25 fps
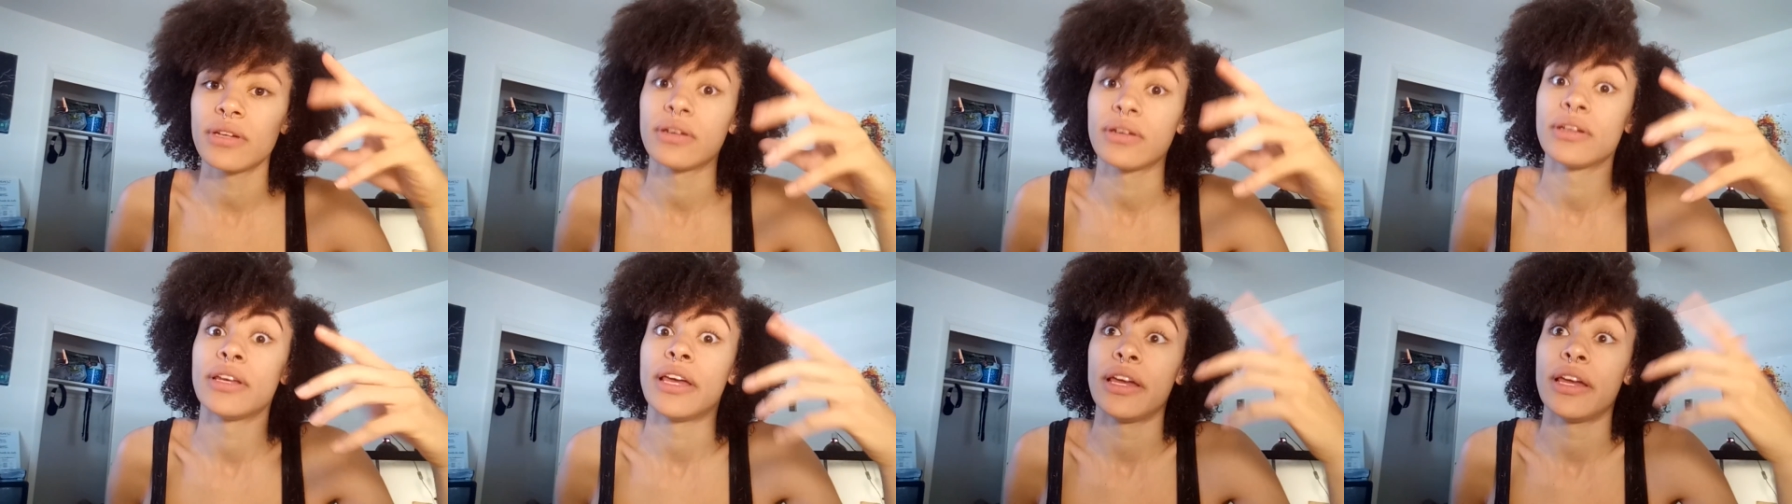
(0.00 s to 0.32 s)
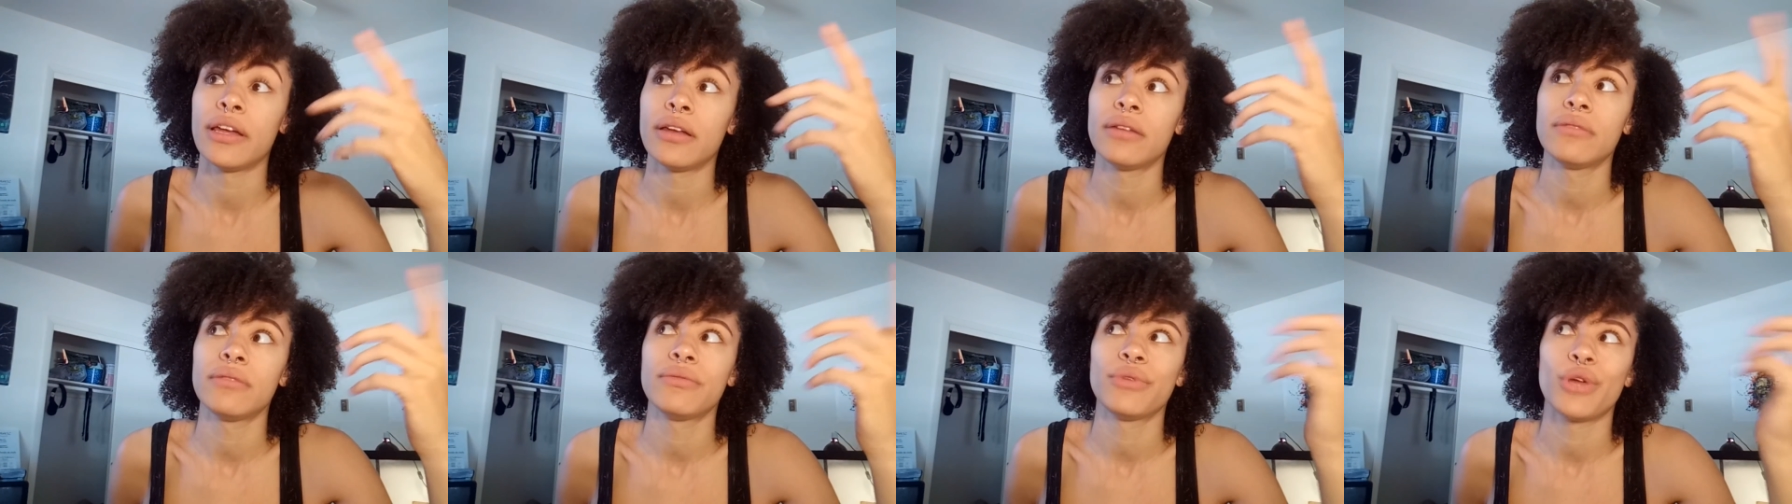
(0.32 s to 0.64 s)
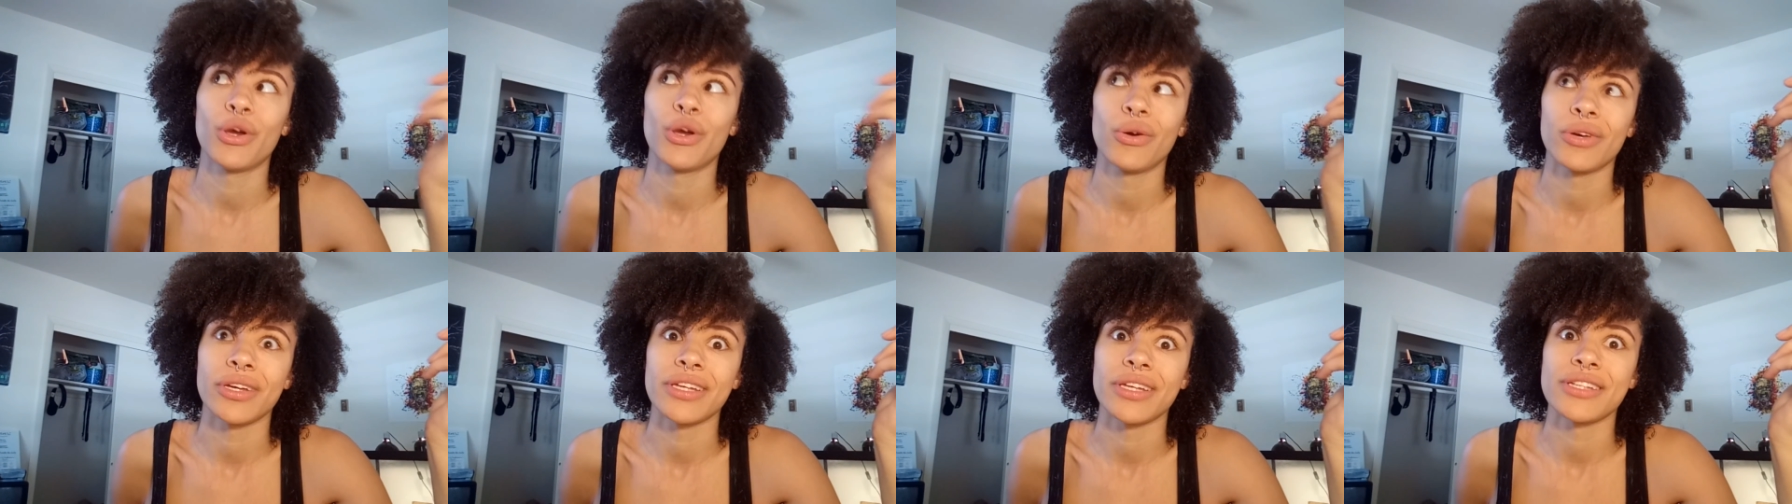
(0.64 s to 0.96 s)
Again,
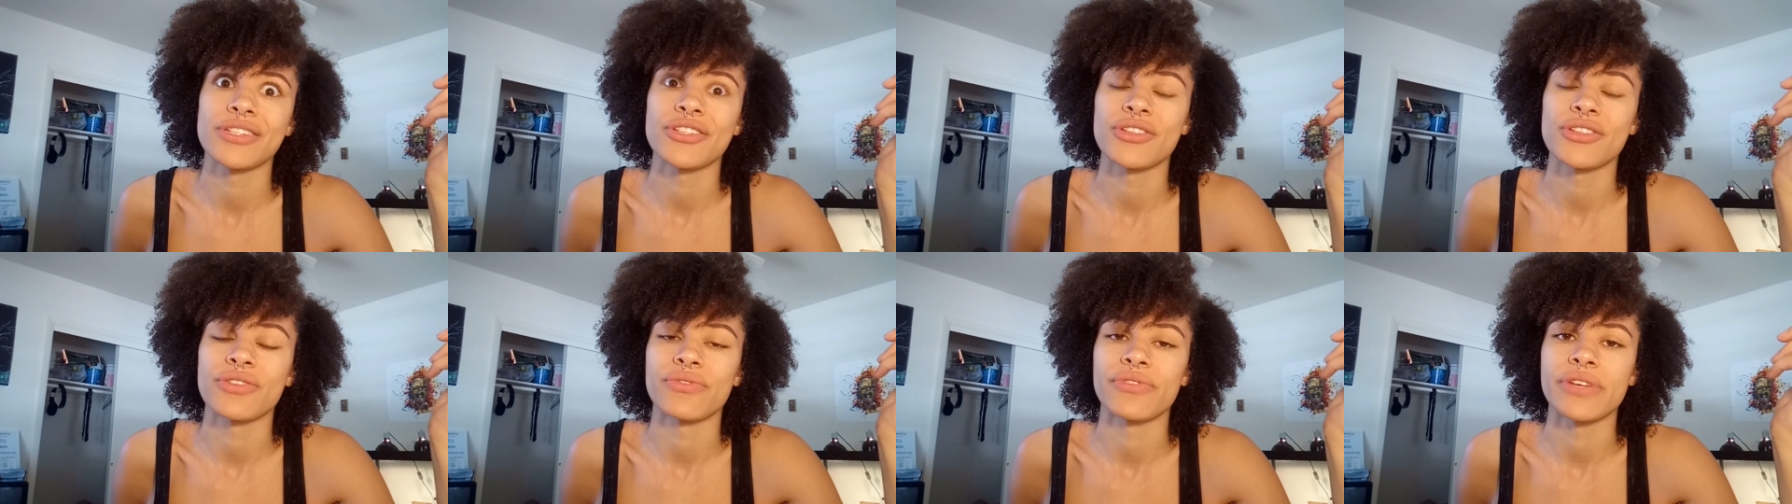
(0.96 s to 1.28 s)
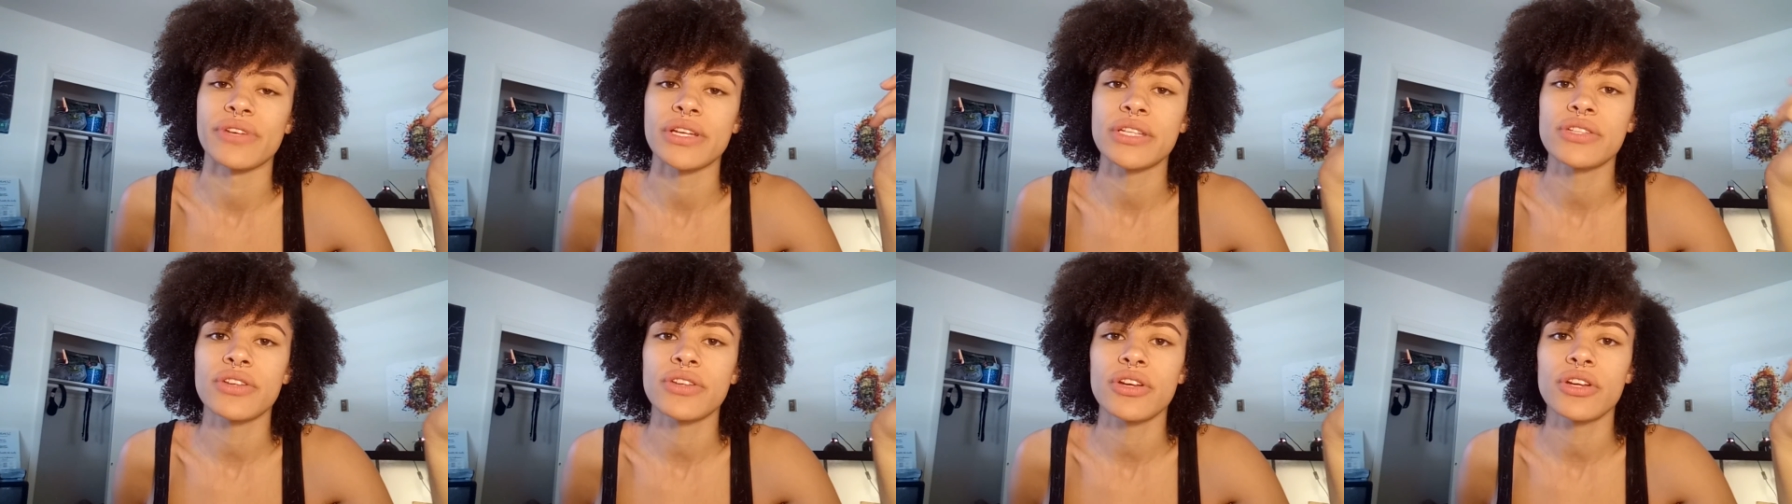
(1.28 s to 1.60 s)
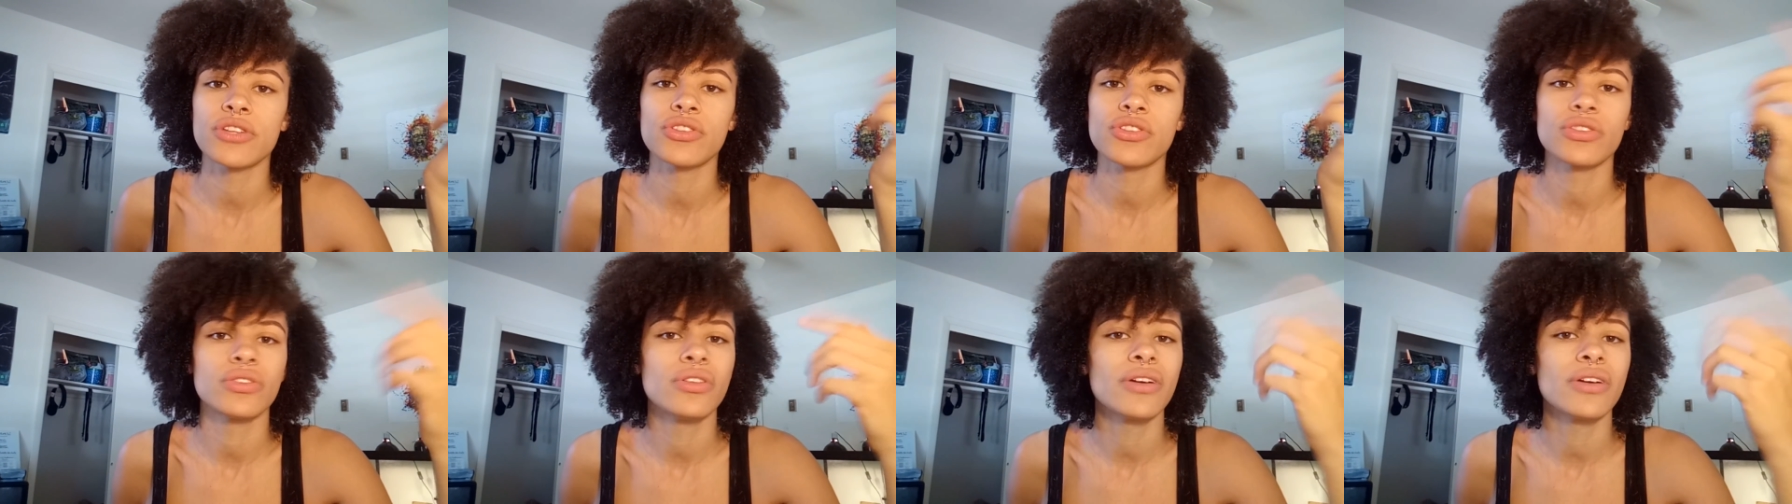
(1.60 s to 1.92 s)
going into the
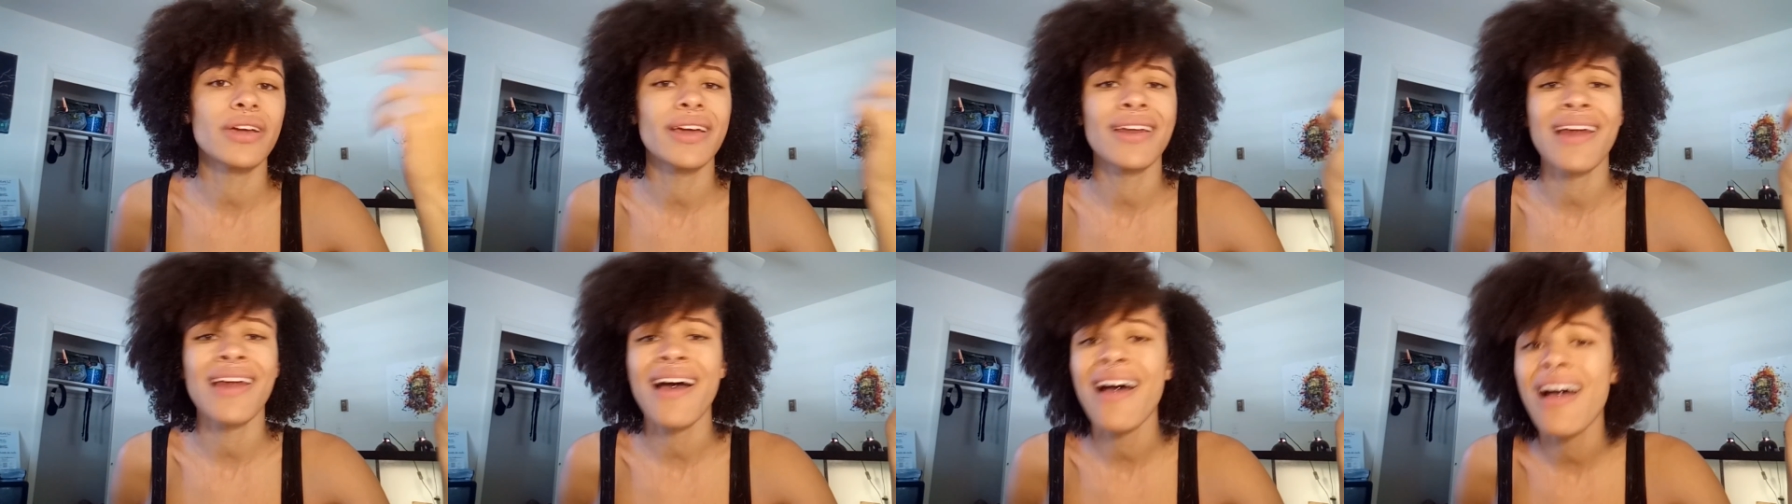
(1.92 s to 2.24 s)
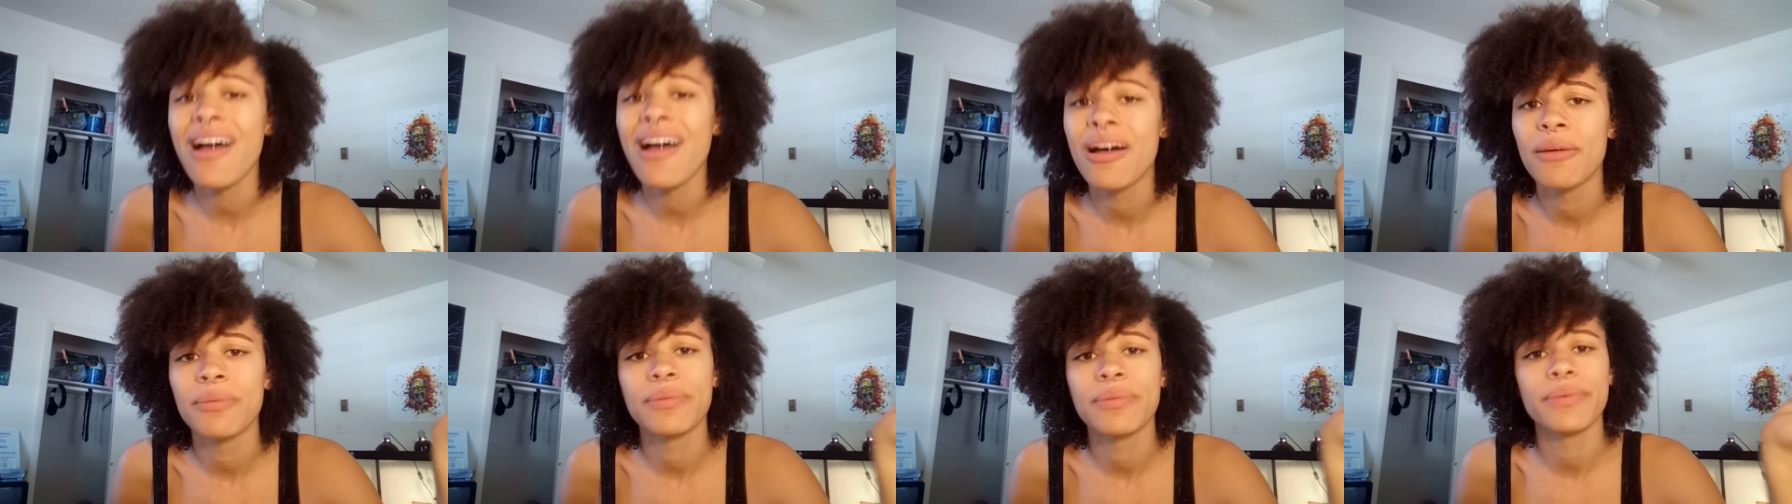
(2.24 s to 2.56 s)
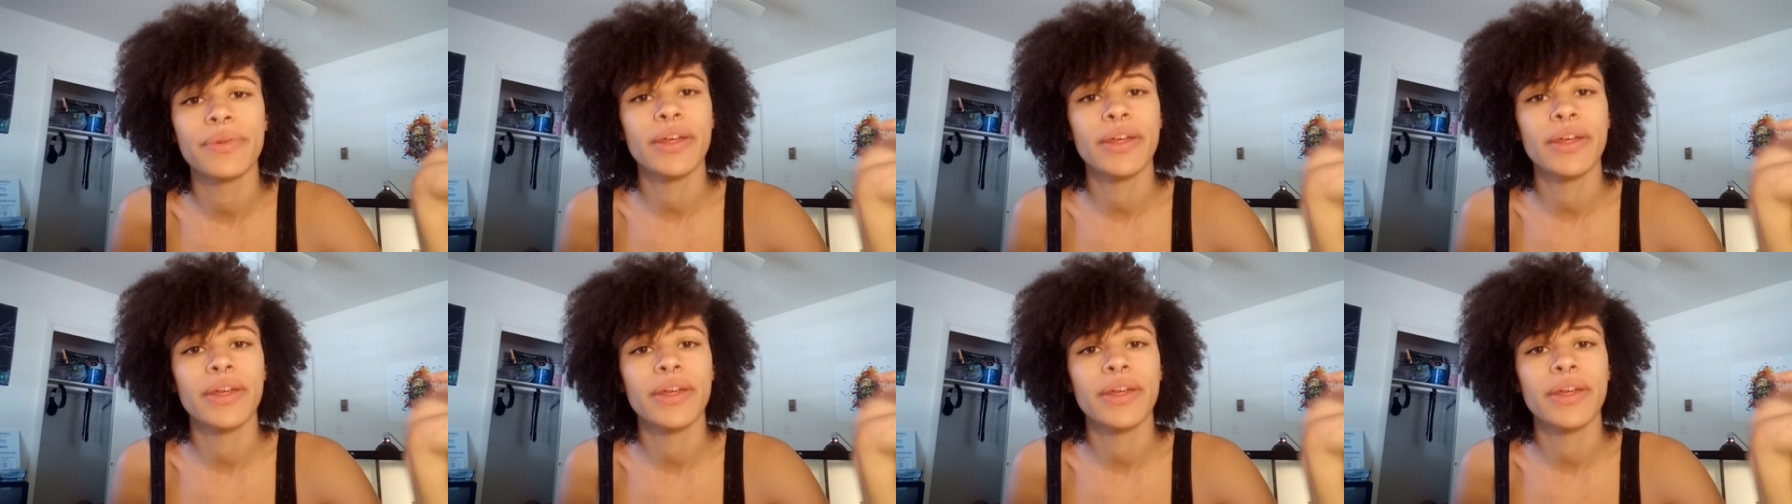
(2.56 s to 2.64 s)
research, look it up.